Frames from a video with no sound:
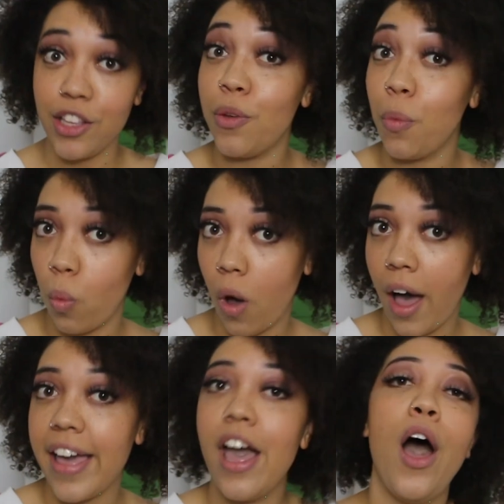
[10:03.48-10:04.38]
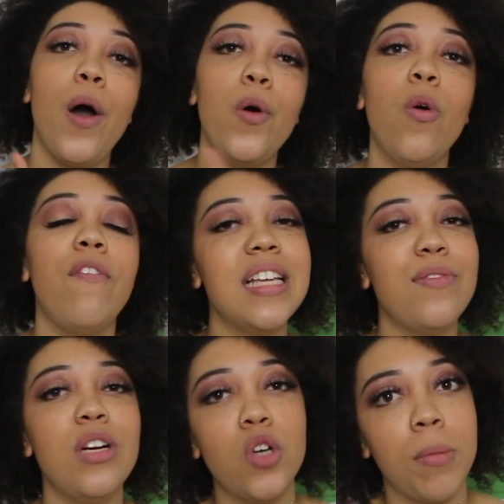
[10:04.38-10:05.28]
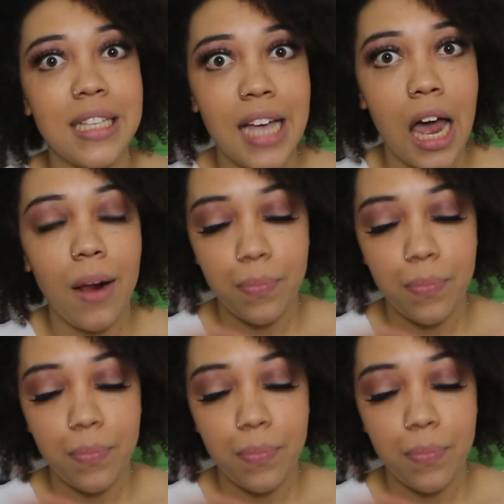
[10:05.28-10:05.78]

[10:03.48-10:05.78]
you why. Oh, first of all, let's talk about its colour.